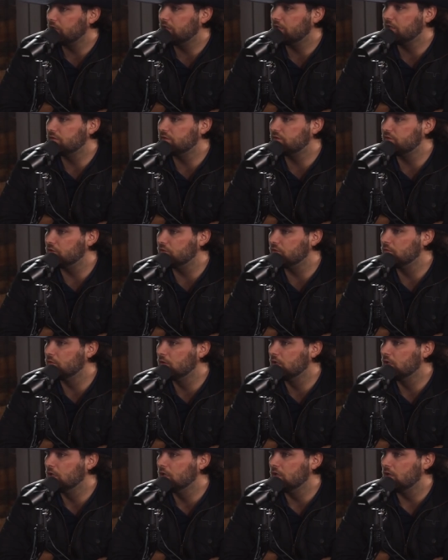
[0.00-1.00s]
it into
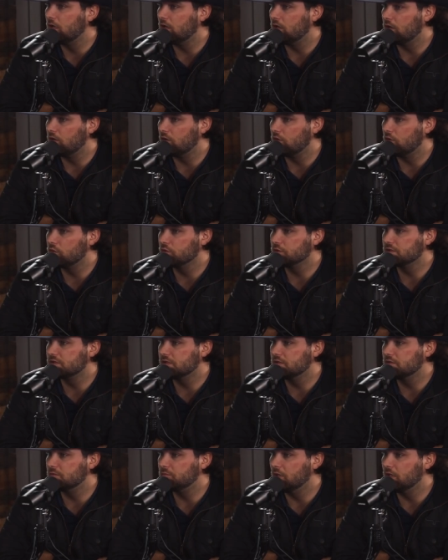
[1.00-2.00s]
uh,
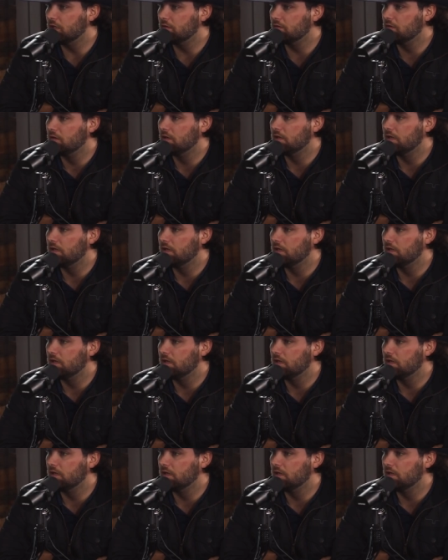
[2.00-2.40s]
horses. But